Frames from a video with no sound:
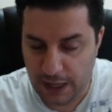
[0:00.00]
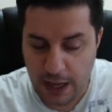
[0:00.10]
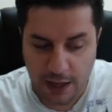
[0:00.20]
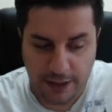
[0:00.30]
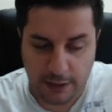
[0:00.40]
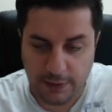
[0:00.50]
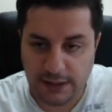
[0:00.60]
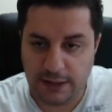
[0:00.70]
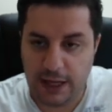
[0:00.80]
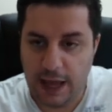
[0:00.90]
That
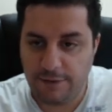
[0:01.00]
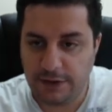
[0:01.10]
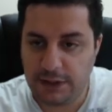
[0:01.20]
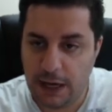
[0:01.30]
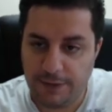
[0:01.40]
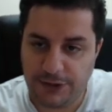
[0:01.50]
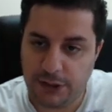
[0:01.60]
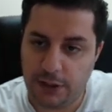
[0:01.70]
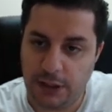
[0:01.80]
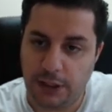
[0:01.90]
means that every time that
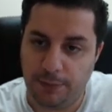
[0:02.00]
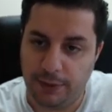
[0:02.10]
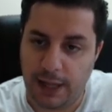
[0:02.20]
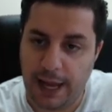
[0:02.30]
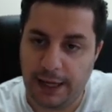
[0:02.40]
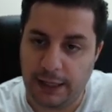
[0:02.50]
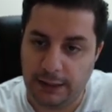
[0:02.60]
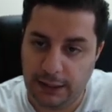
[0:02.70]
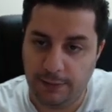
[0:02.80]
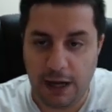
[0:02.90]
you're gonna apply a
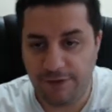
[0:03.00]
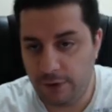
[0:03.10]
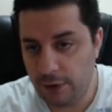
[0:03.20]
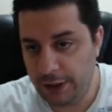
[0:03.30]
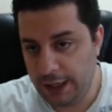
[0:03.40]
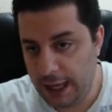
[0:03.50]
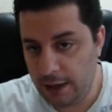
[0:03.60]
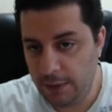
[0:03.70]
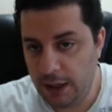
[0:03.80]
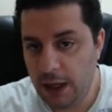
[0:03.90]
debuff on an
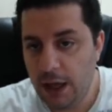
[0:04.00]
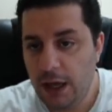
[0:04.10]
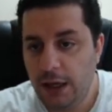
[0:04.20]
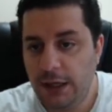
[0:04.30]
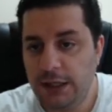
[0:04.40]
enemy, he's